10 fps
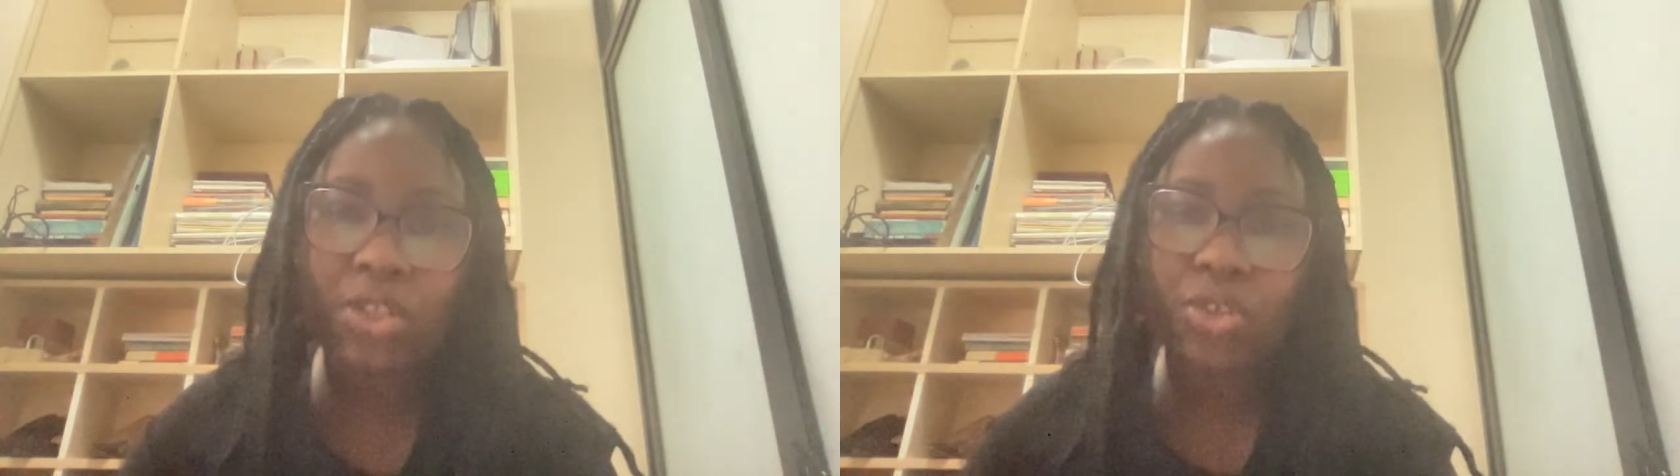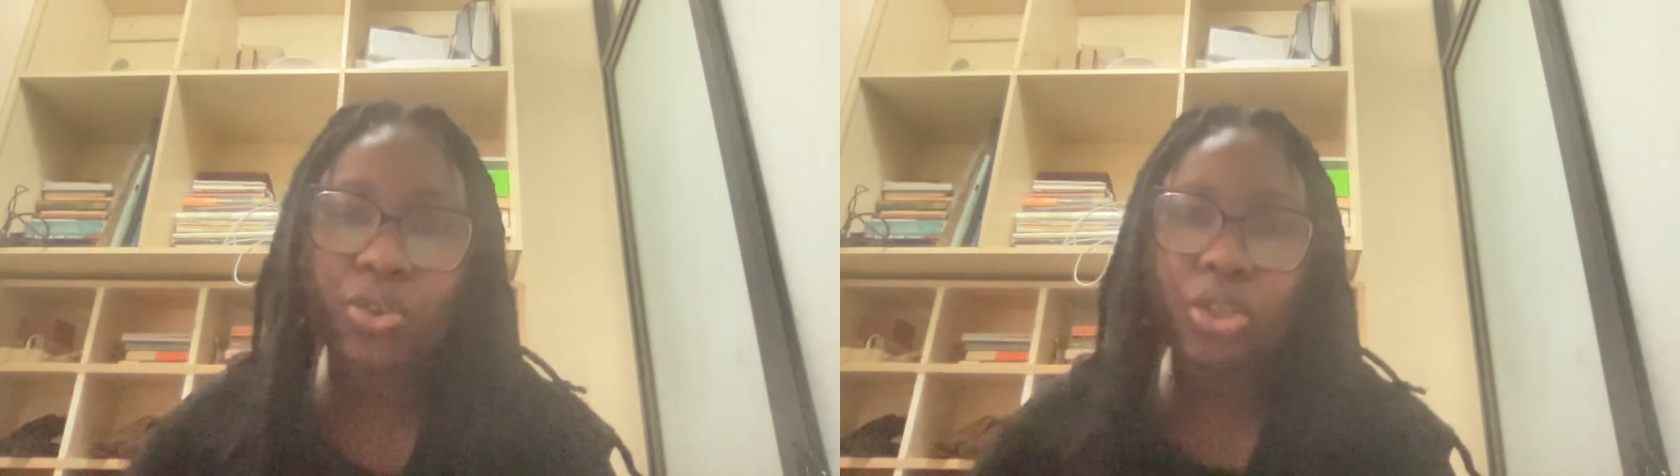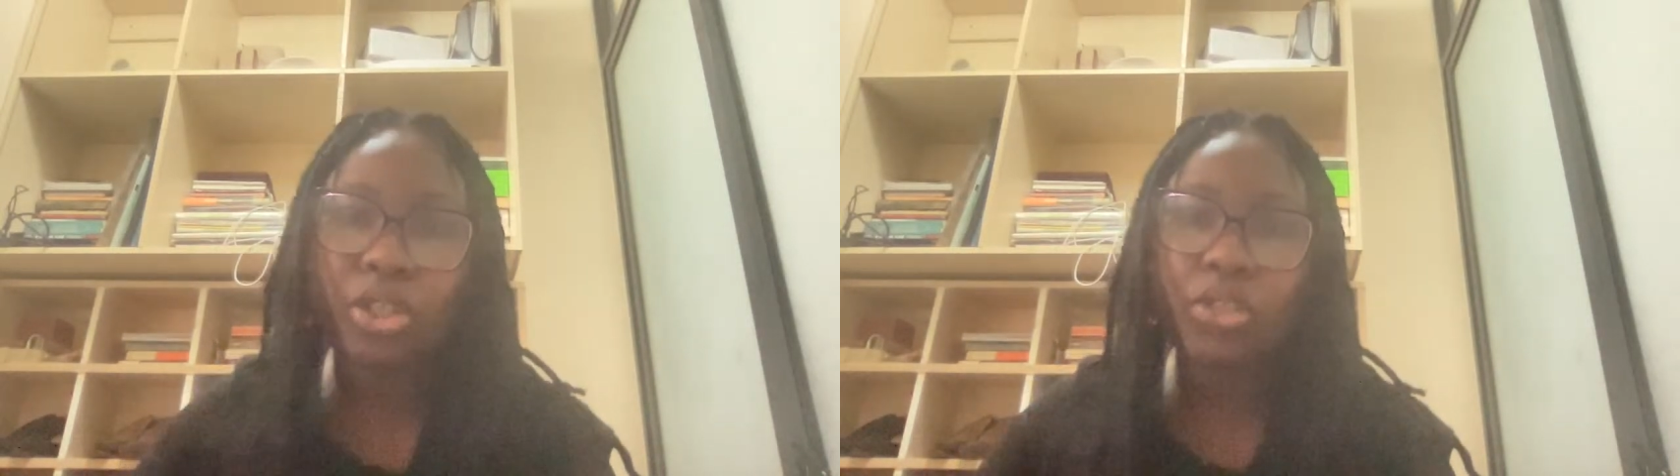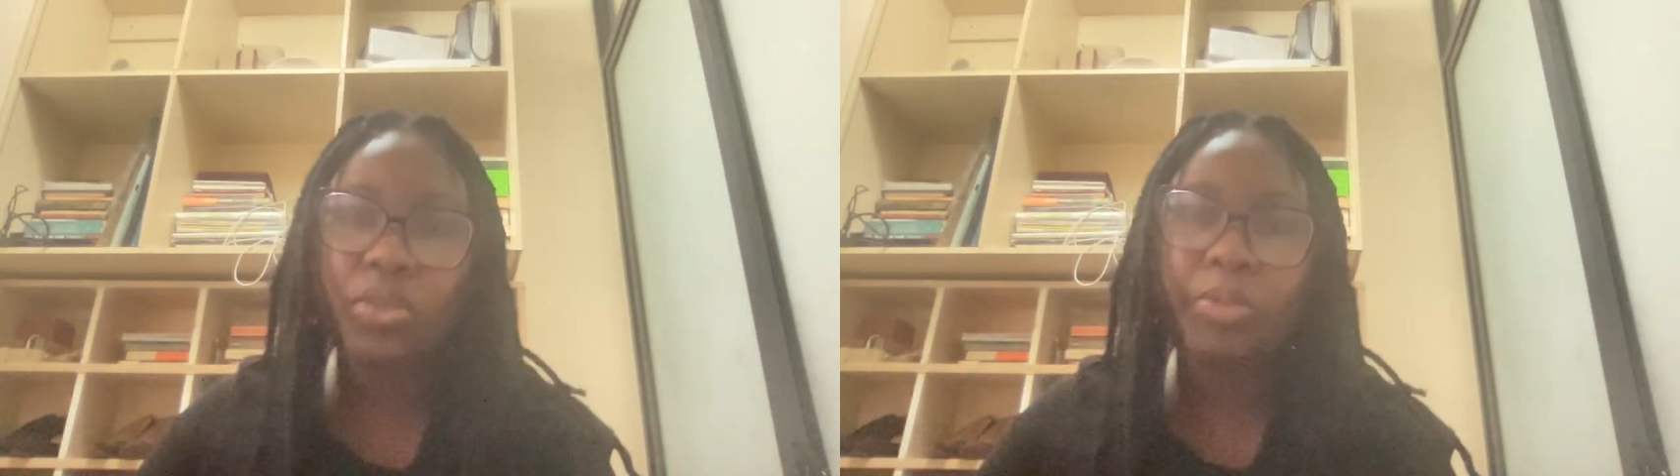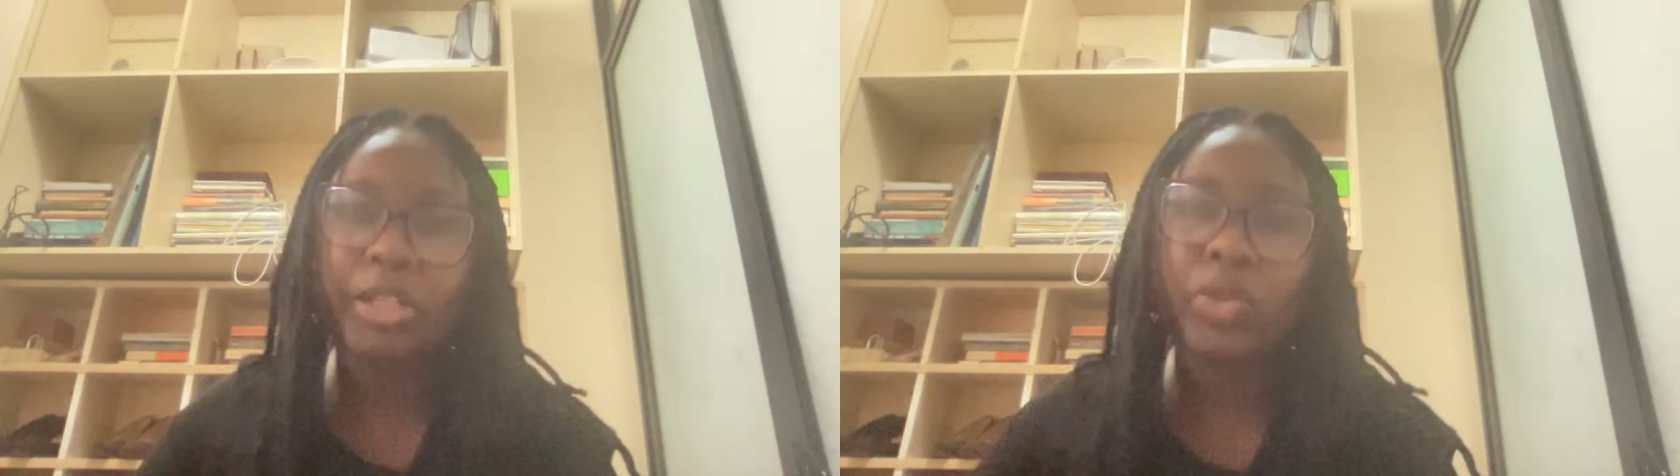you should
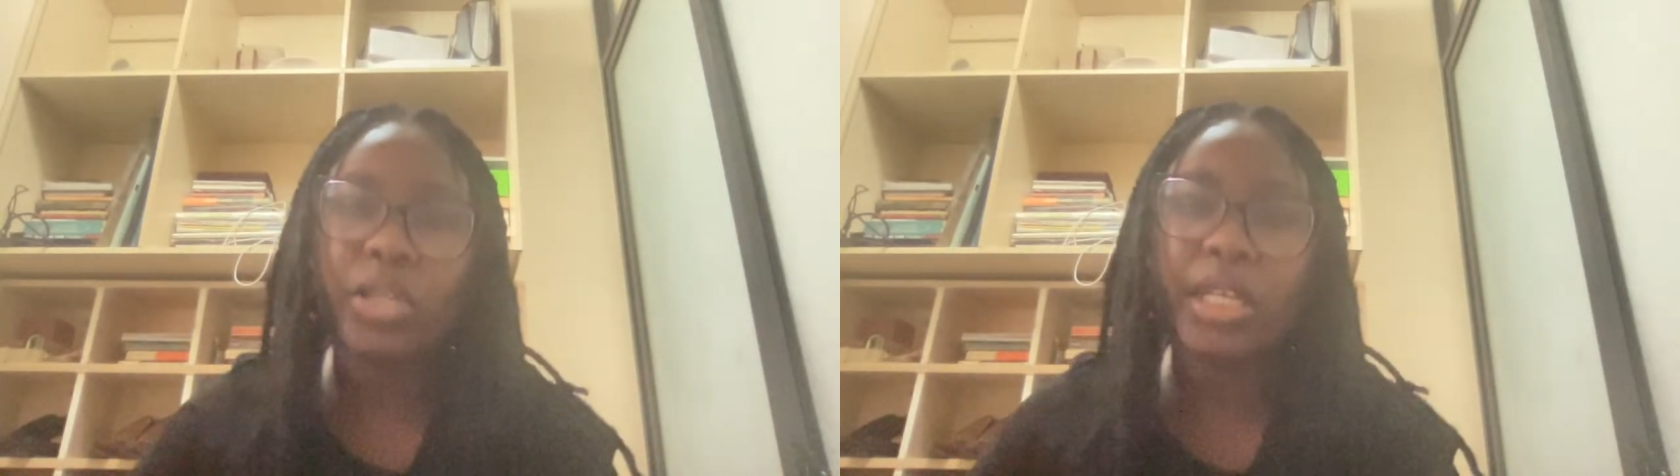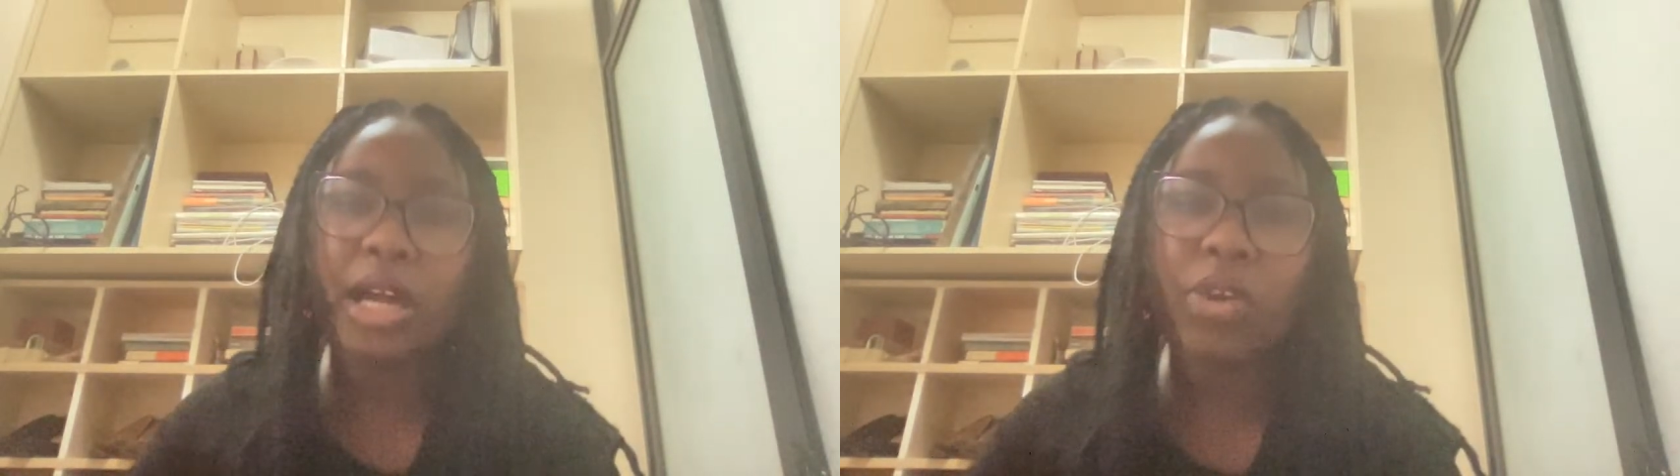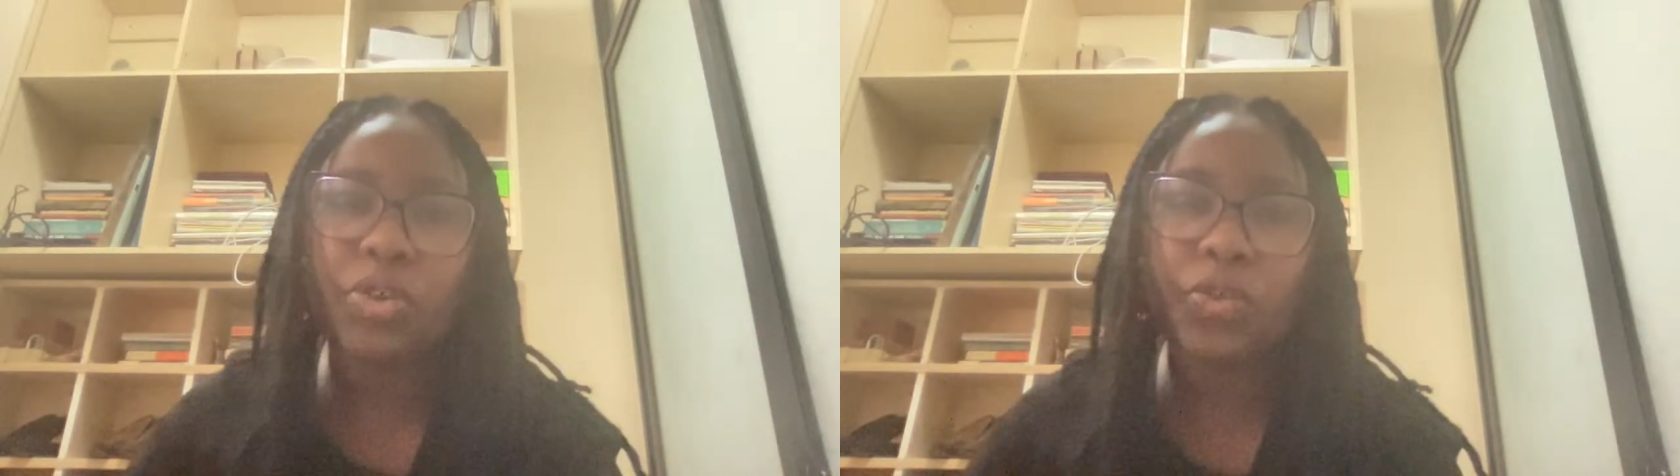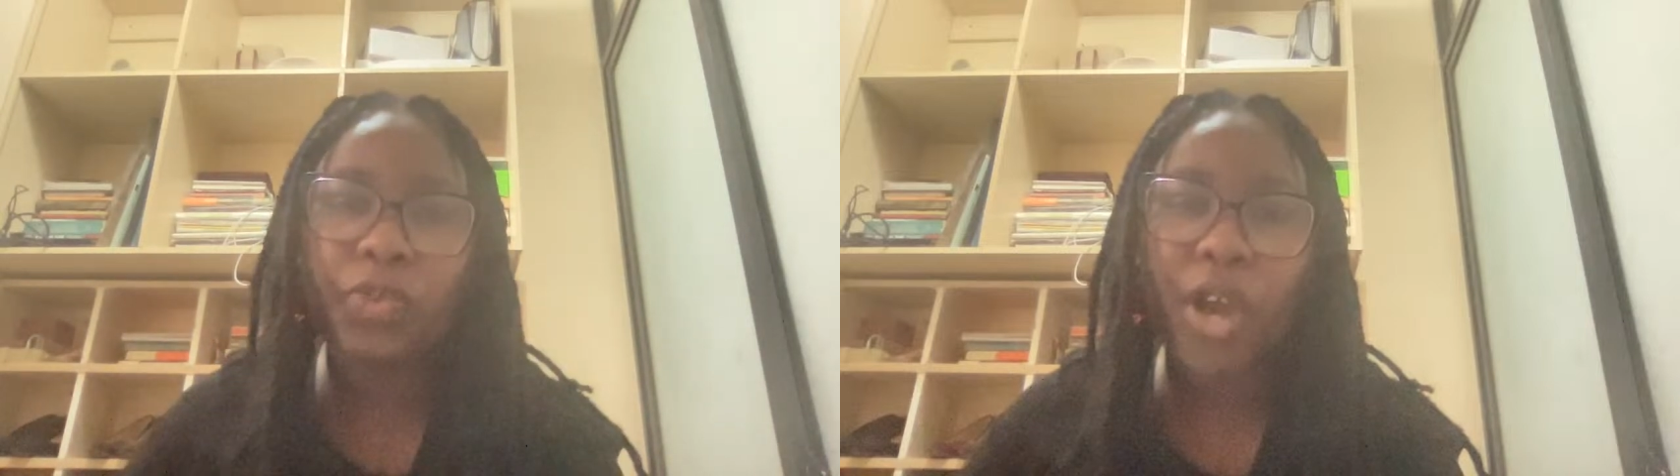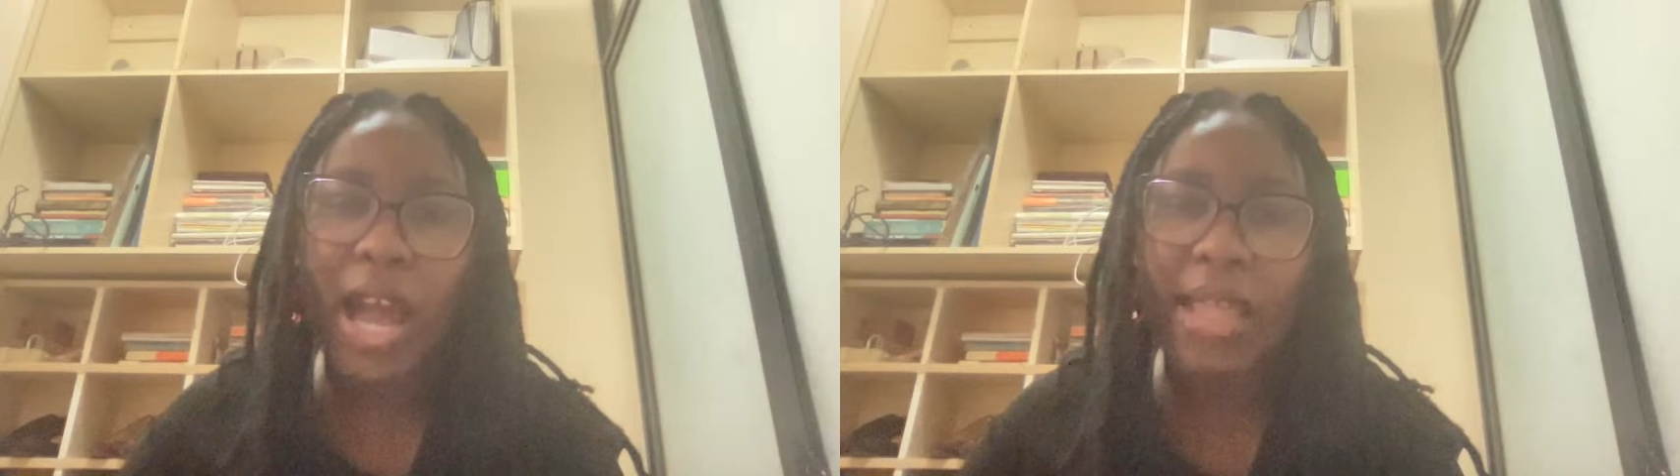also be looking out
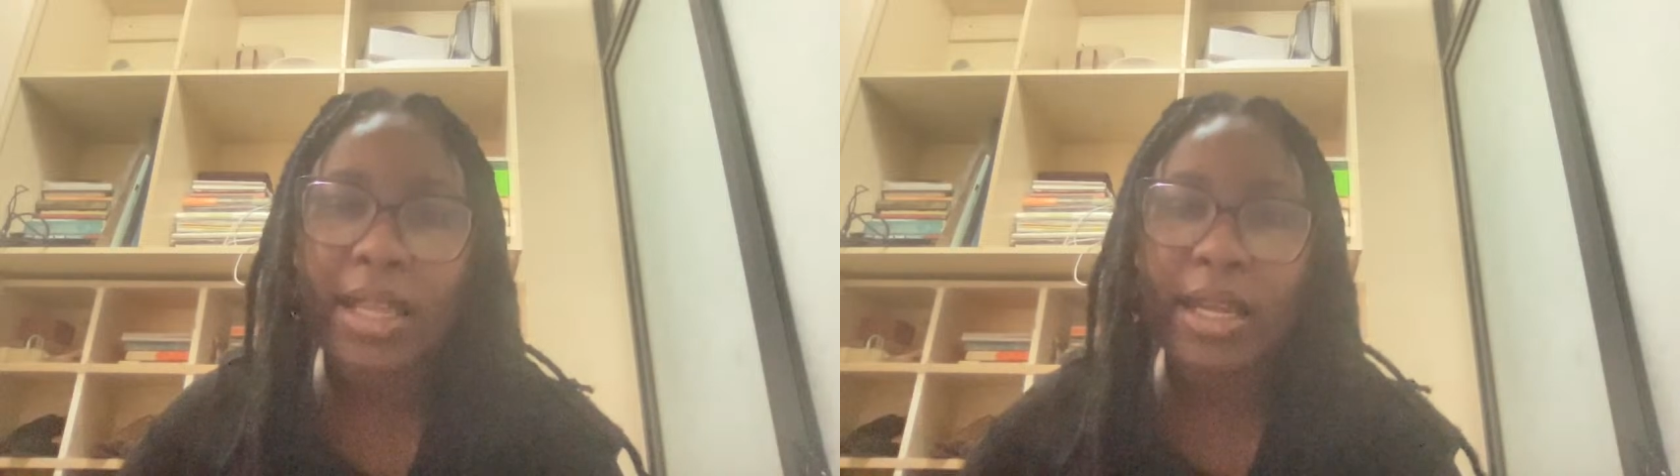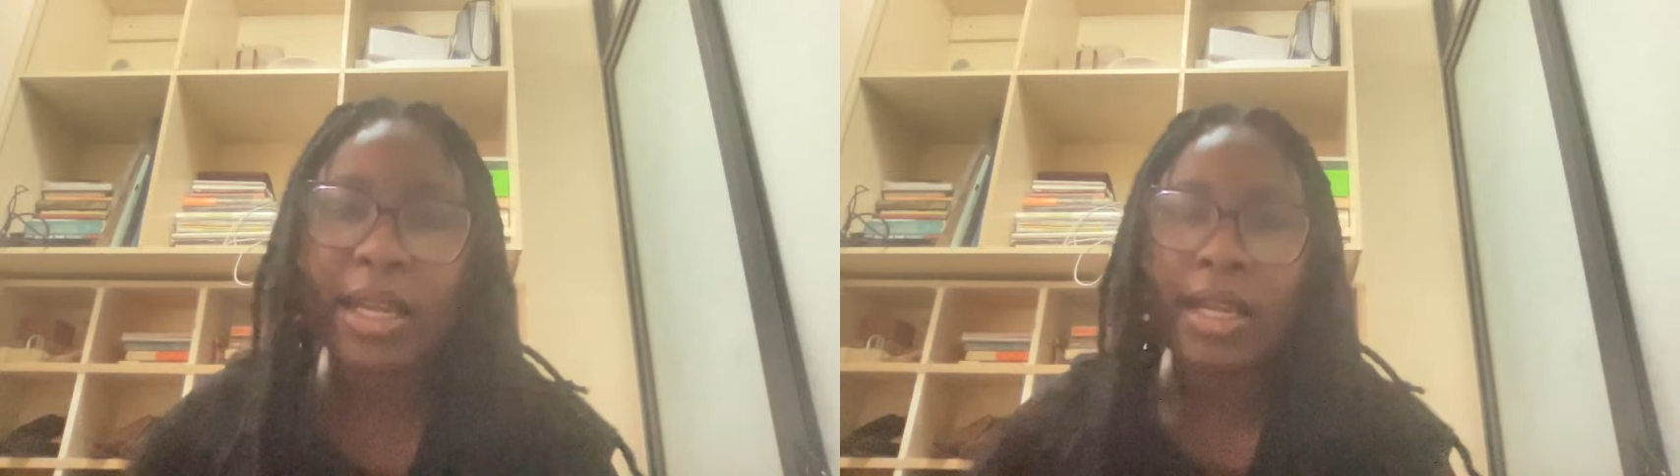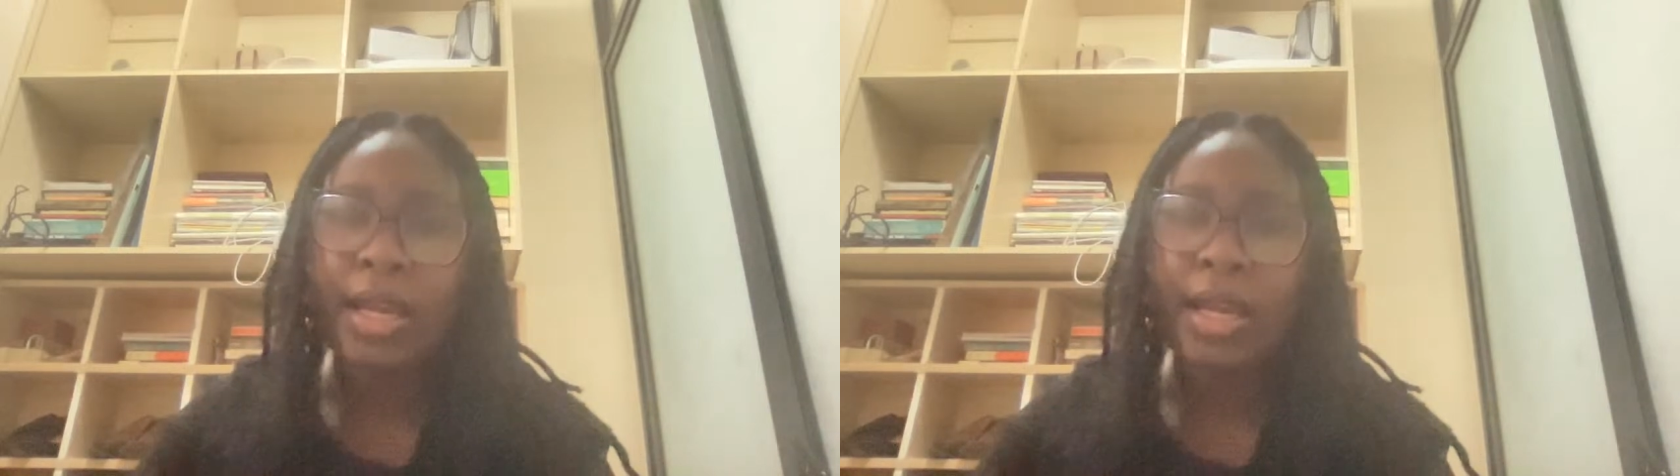for other